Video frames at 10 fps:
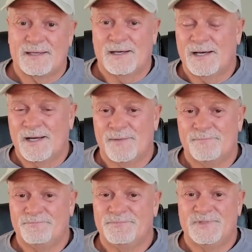
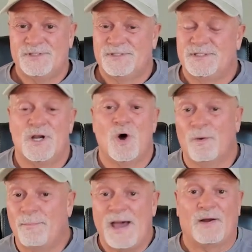to know
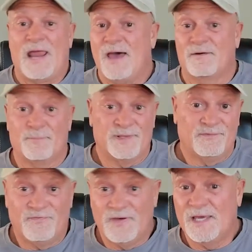about how to be
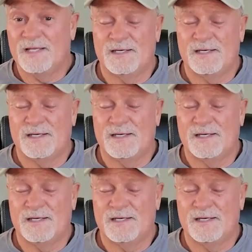fit